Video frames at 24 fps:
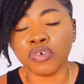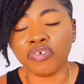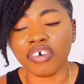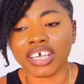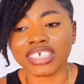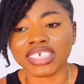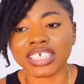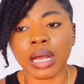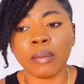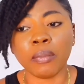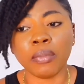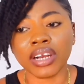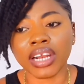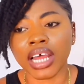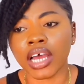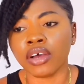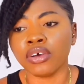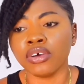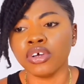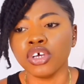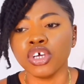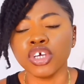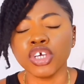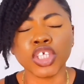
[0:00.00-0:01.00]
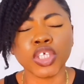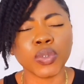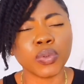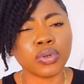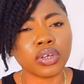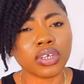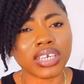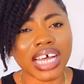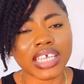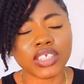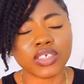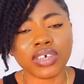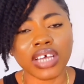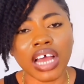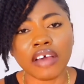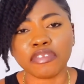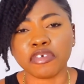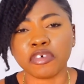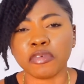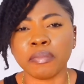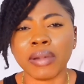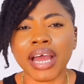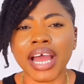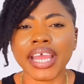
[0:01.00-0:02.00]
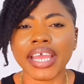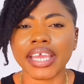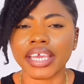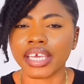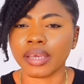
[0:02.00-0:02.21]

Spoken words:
For example, now you will know that you have to buy